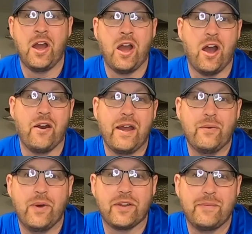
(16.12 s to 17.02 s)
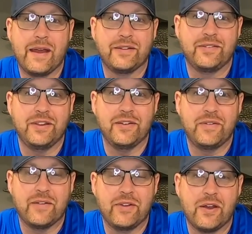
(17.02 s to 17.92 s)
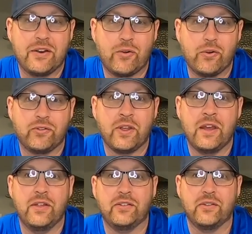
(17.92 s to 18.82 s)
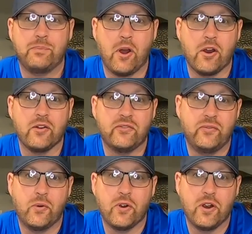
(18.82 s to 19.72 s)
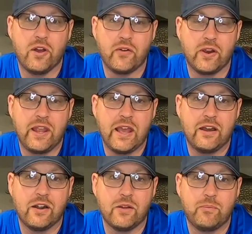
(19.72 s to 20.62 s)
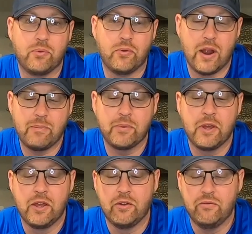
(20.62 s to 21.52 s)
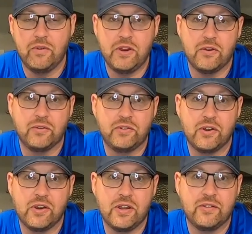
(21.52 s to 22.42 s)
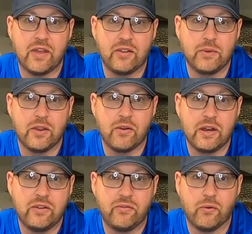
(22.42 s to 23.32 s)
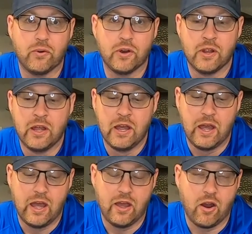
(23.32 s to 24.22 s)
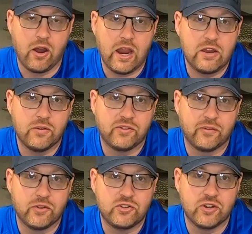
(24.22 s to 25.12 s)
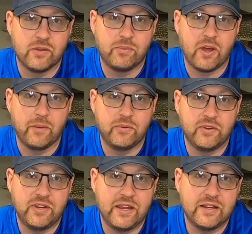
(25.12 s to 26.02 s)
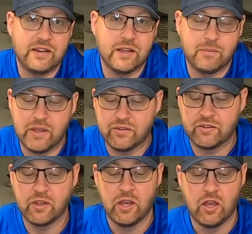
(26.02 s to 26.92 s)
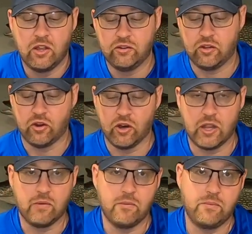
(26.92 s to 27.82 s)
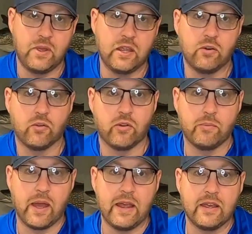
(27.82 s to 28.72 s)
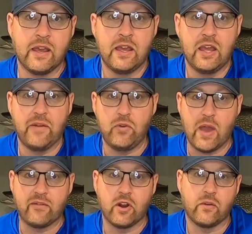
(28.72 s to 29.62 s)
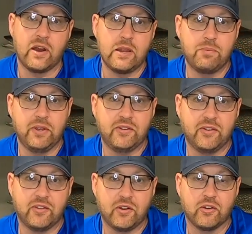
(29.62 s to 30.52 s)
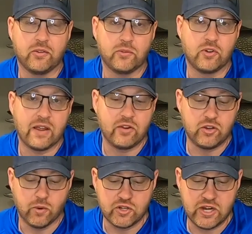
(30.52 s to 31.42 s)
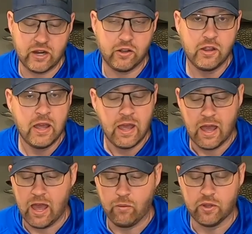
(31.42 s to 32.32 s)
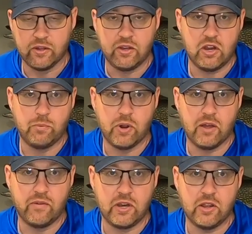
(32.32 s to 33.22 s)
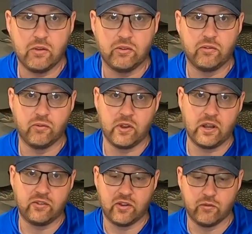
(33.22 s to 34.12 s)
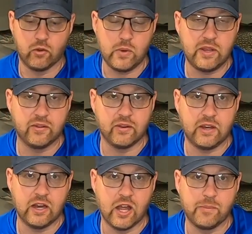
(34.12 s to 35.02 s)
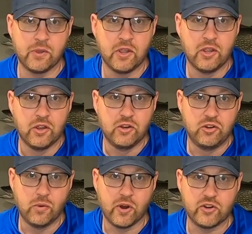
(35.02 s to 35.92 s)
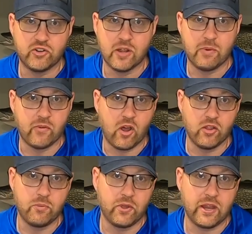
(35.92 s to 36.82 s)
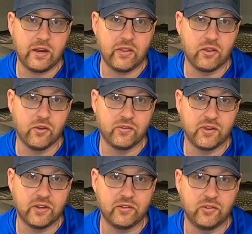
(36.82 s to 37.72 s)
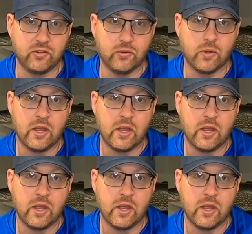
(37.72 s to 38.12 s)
Alright, welcome back to Scene Family Outdoors. This is part 4 of our Canada prep video series as we get ready for our annual summer trip up to T&D-Amisk to target big northern pike. If you haven't already, please consider subscribing to our channel. We'll continue to put out videos for the next several weeks leading up to our trip of all the planning that goes into